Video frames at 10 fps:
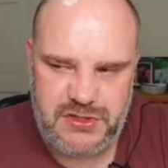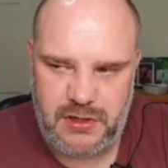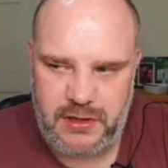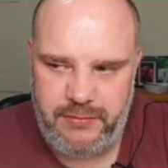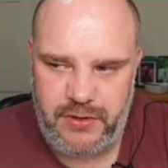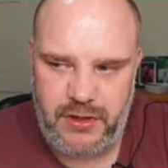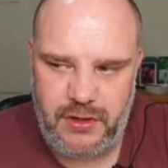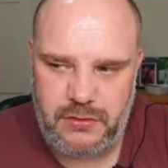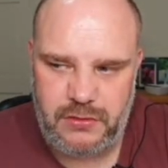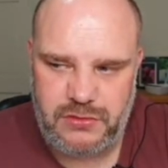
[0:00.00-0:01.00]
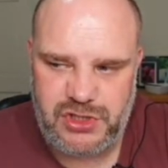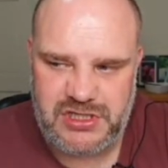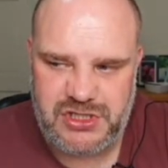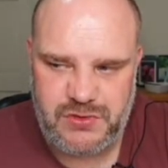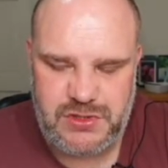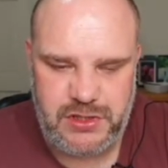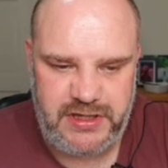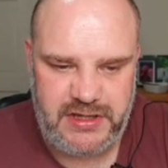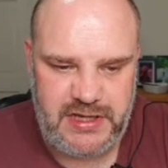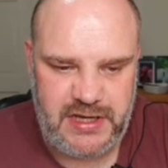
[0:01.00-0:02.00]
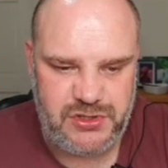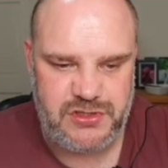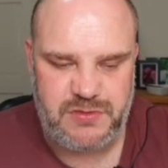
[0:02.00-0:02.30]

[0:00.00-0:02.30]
I'm not just using her in dungeons,